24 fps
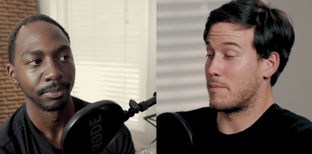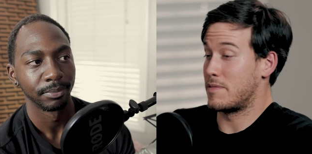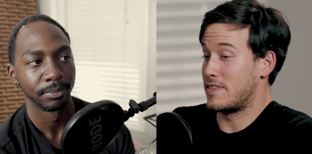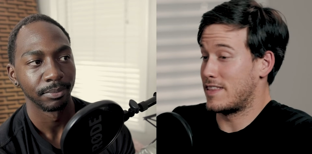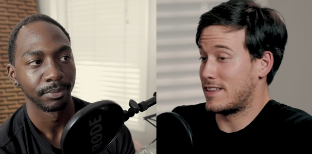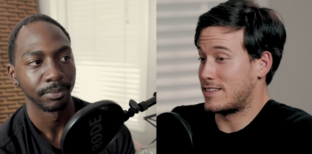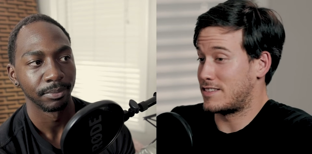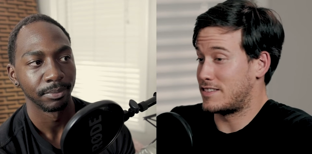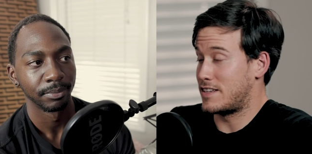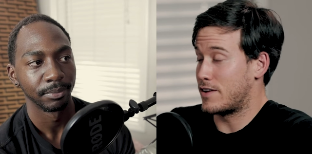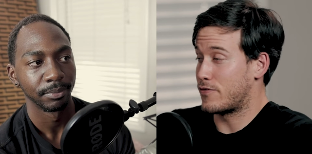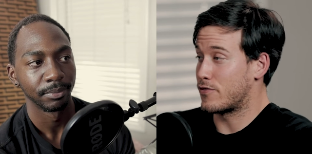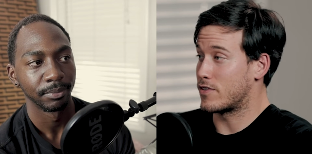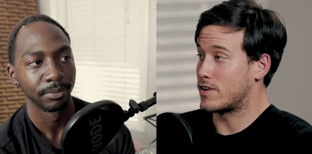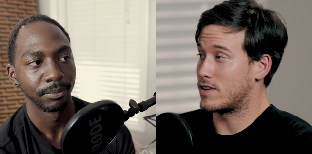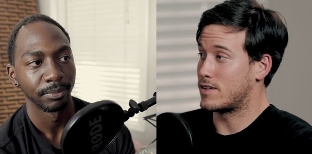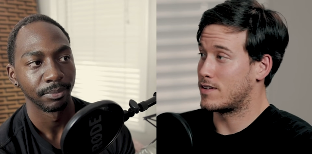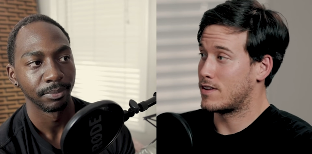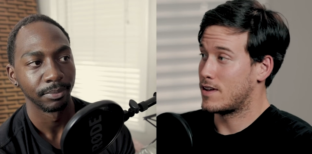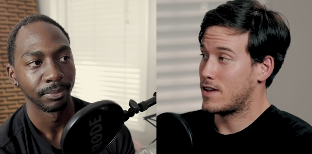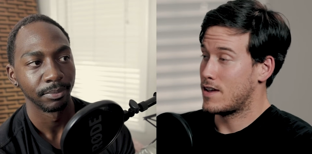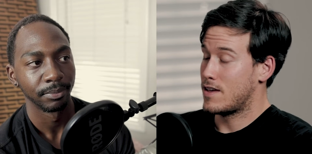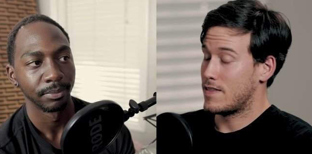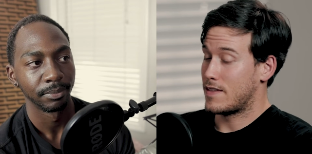Speaker 1: I mean, that's different.
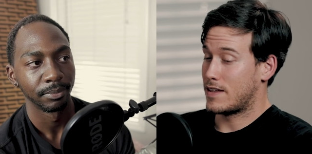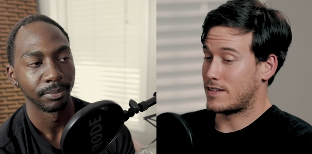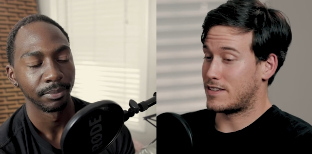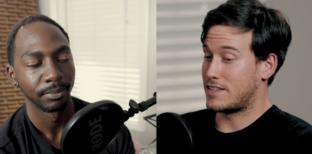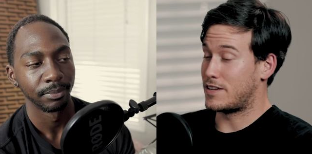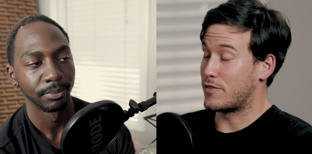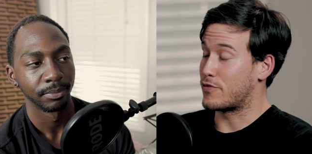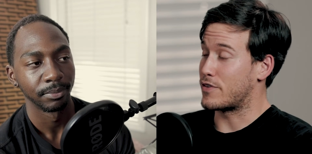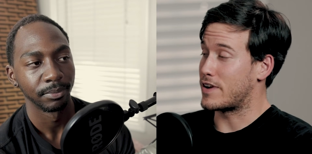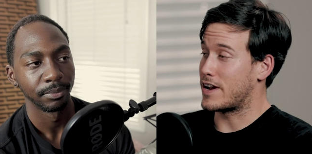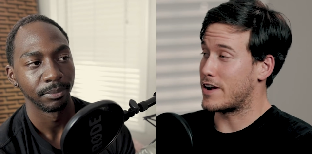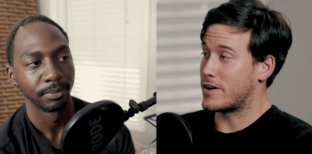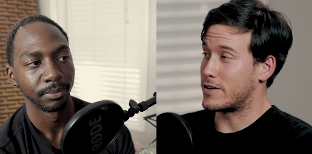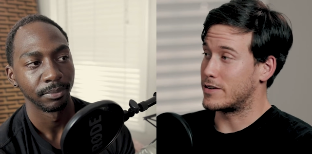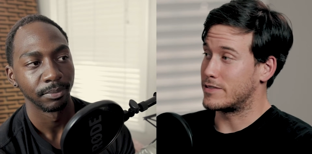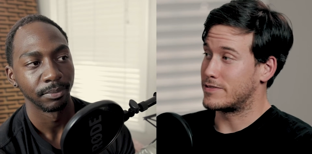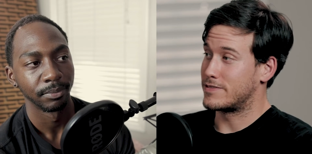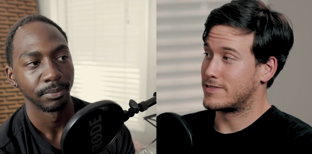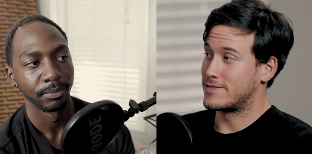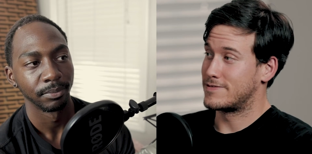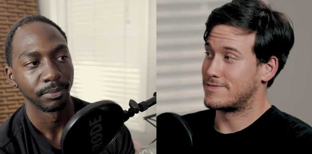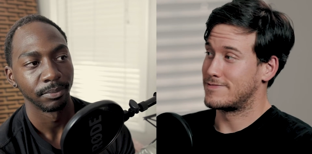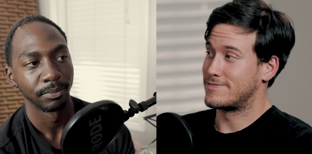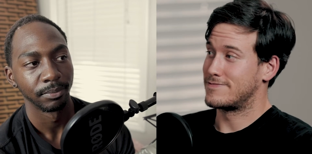That's a different
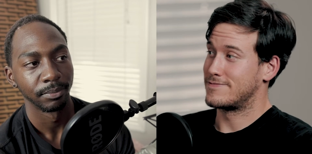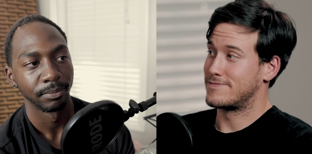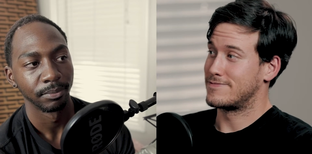narrative.